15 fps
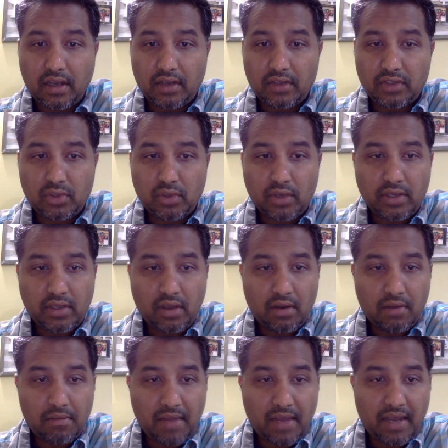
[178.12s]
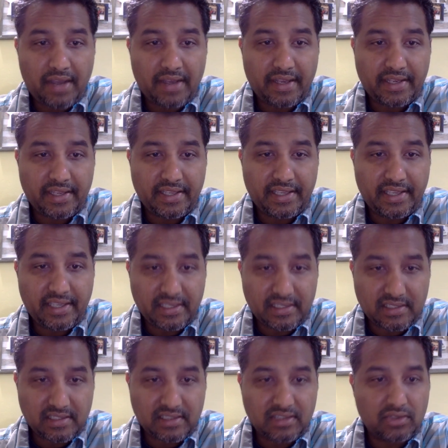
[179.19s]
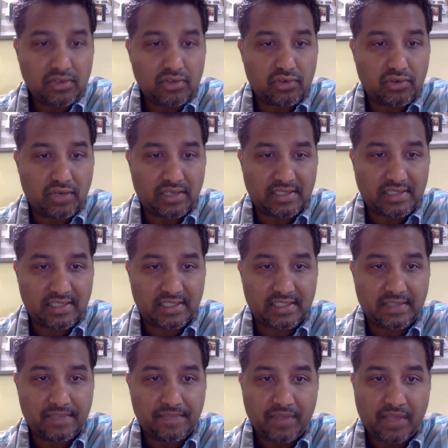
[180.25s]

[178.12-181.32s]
unto a young man, and hastened to dress it.